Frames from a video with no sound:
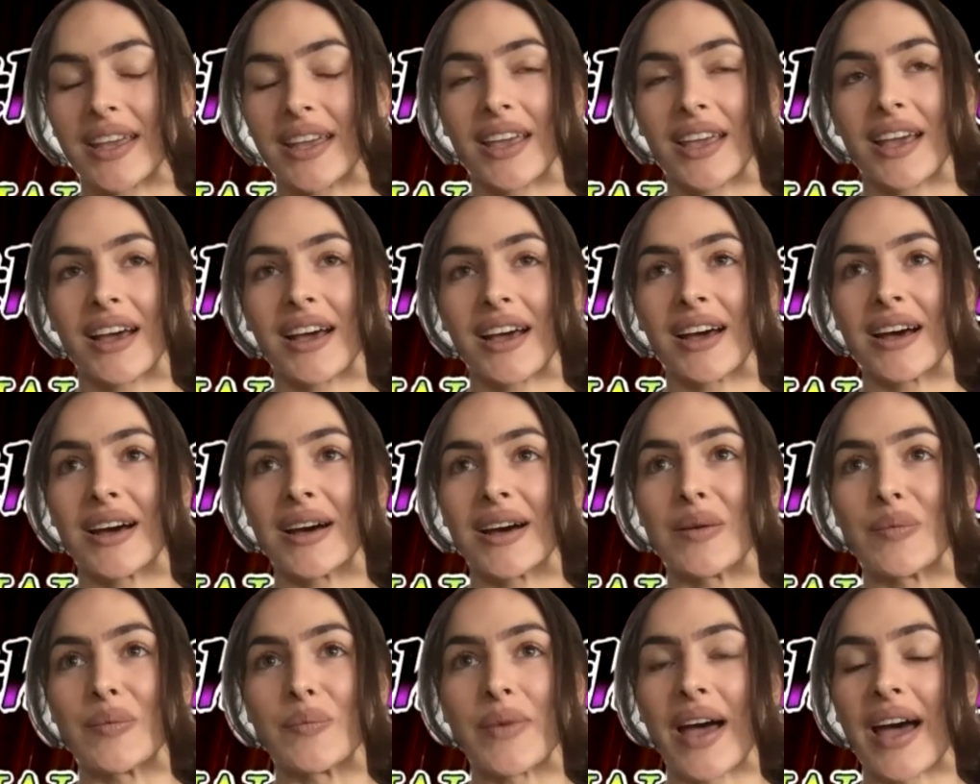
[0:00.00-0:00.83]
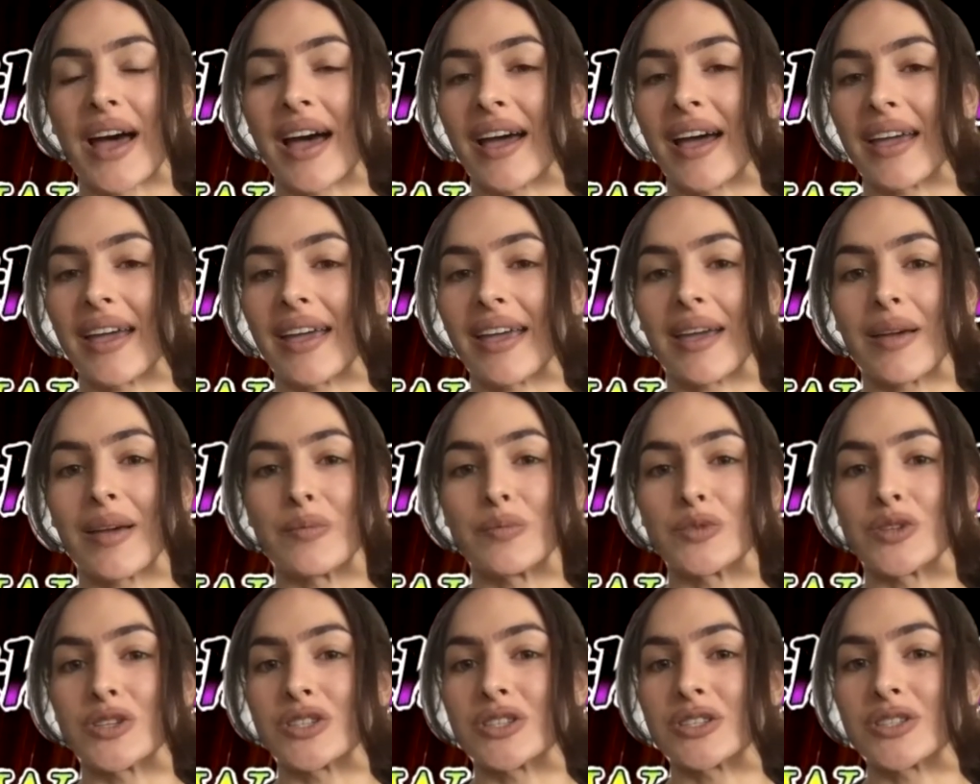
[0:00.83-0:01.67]
I am
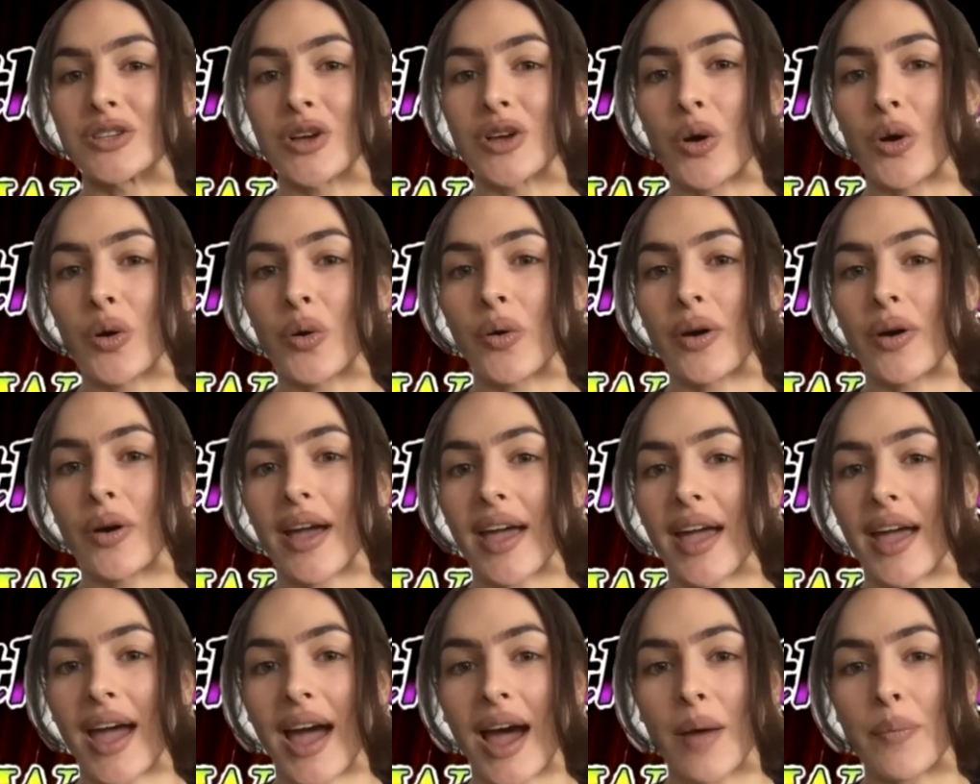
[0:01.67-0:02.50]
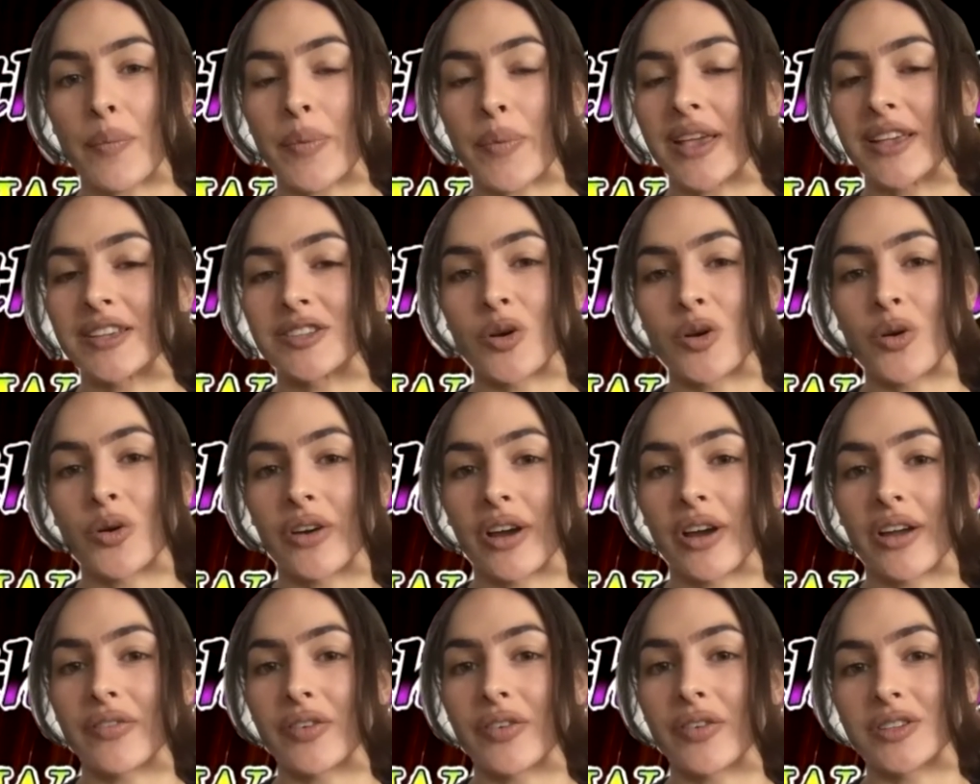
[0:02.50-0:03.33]
just so happy and so
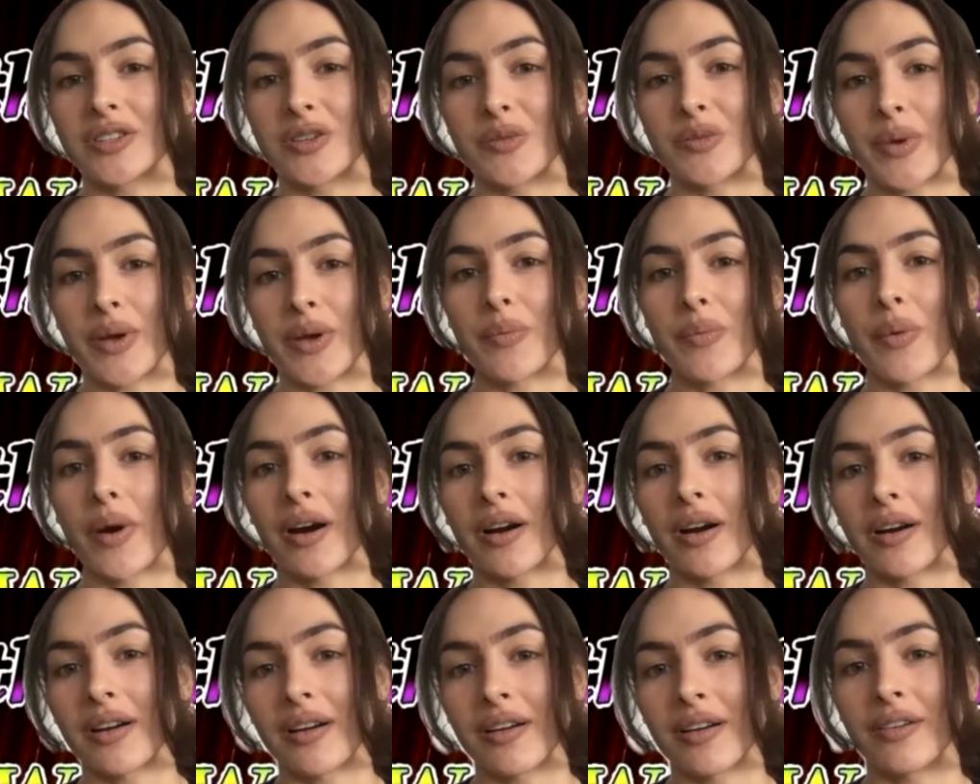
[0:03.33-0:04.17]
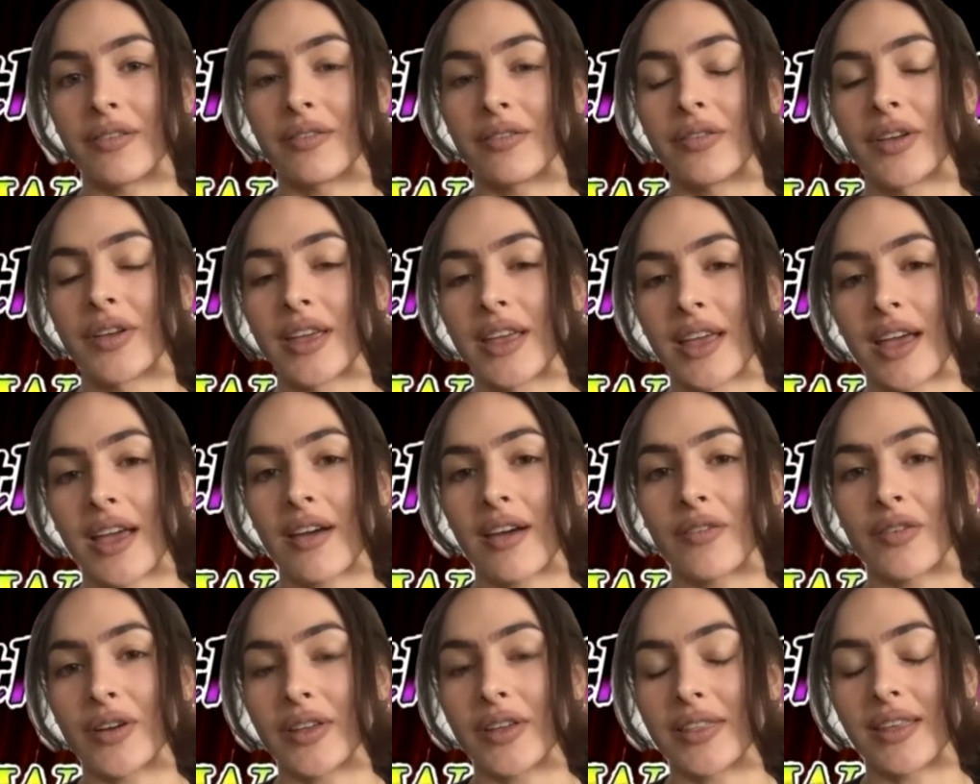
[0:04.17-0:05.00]
grateful to be a part of
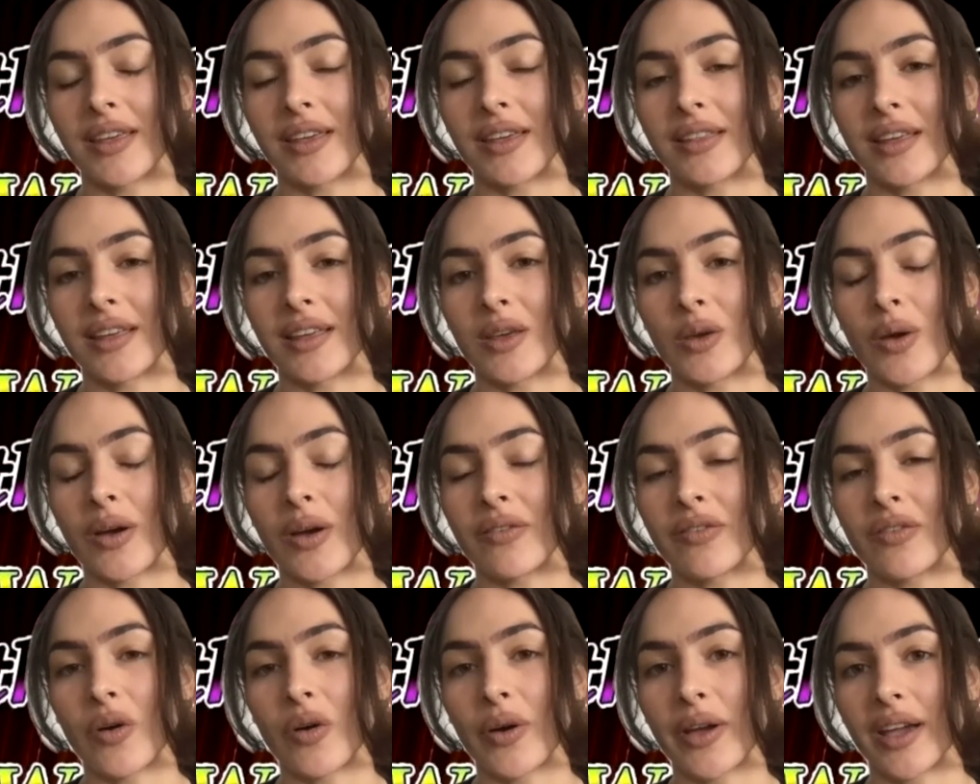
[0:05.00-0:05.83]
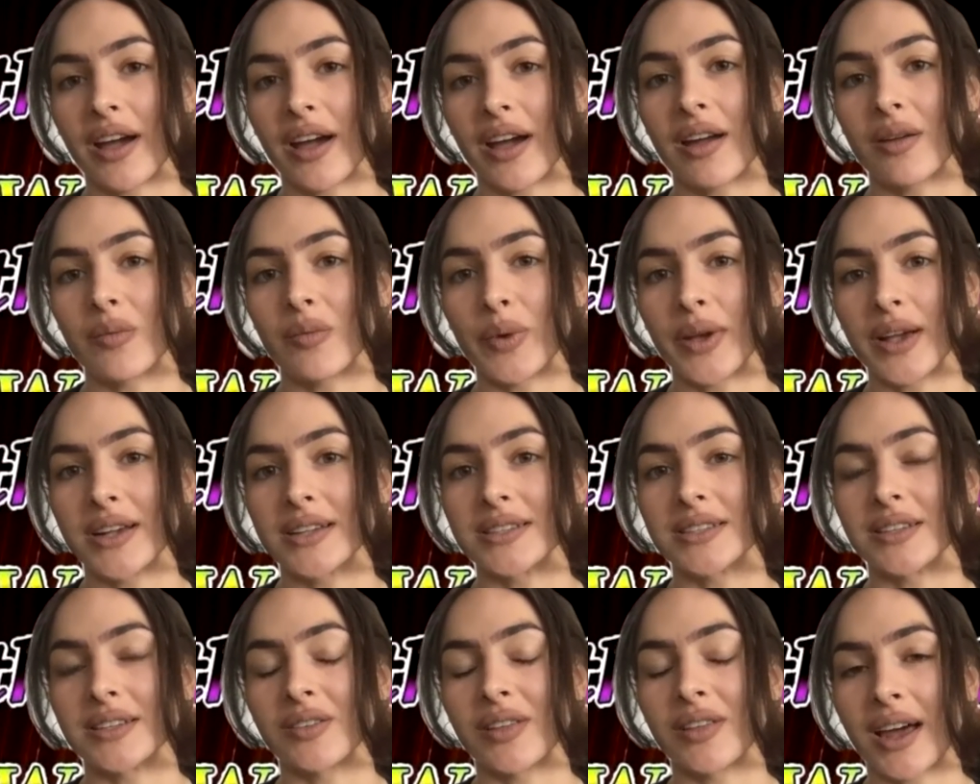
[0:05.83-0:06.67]
everything that you have going on,
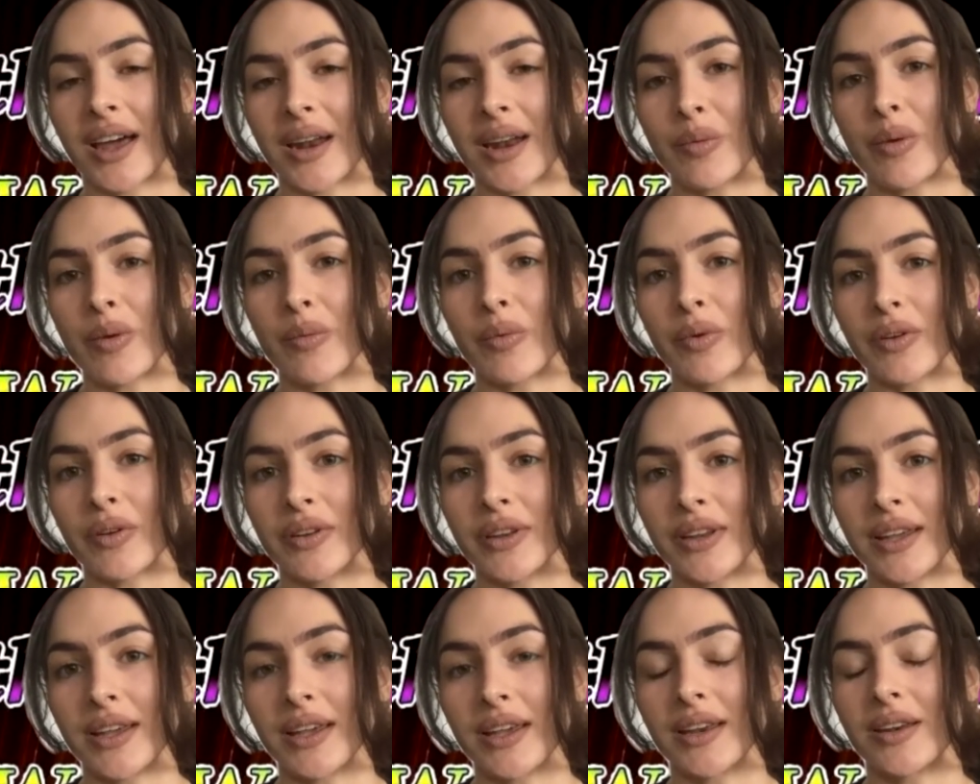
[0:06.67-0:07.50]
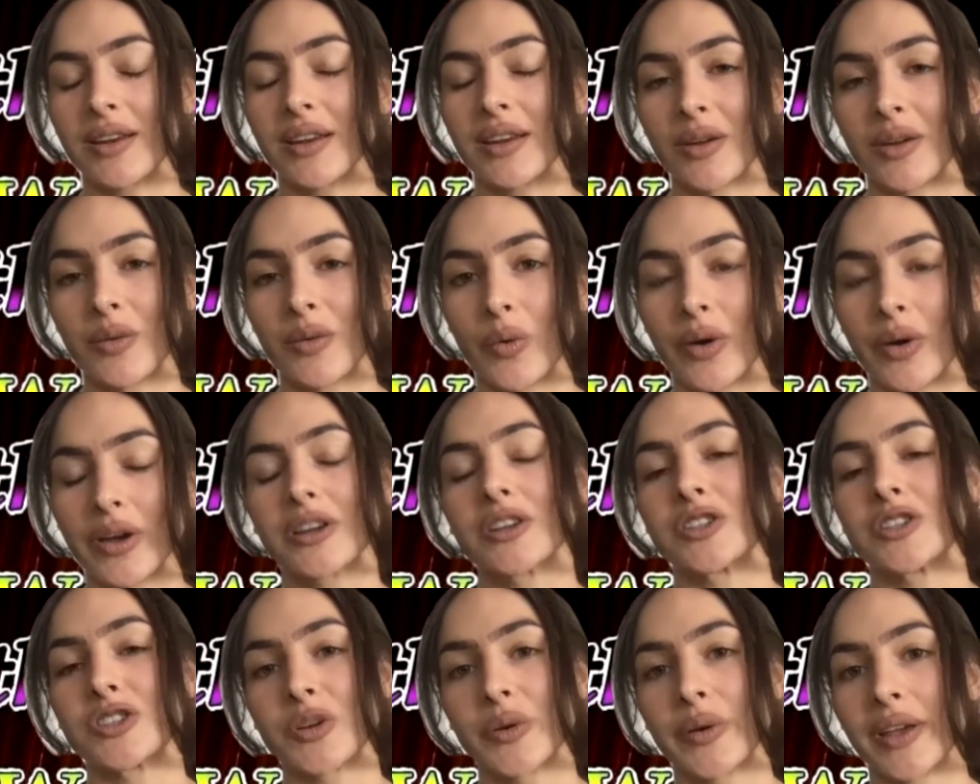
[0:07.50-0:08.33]
because a lot of people need what
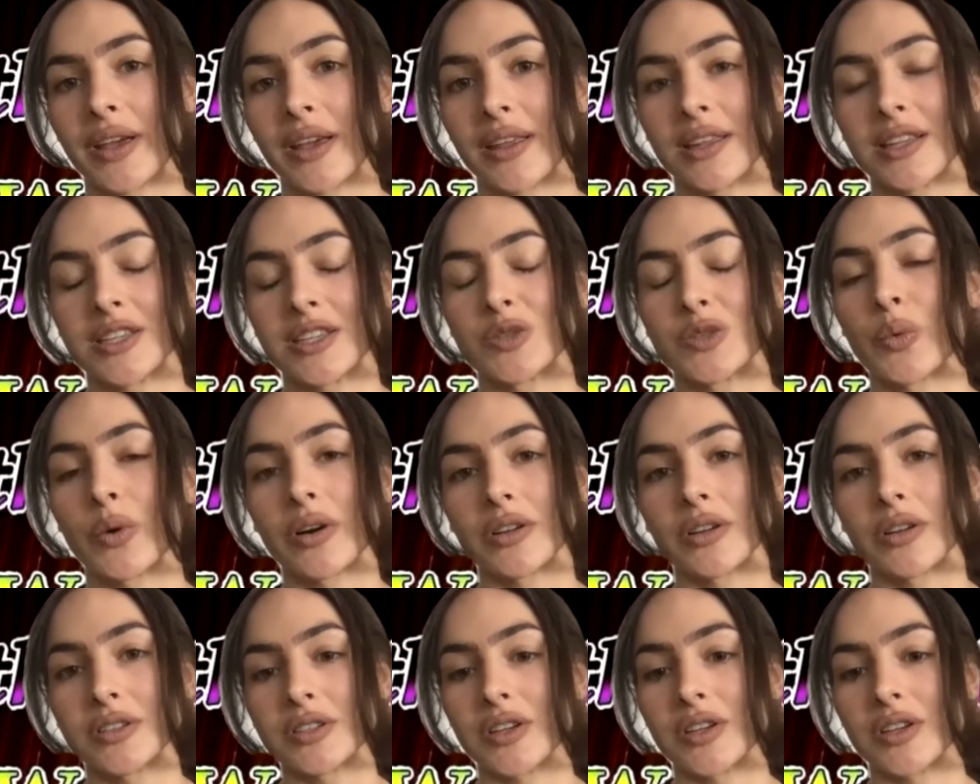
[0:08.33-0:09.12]
you're doing in this world.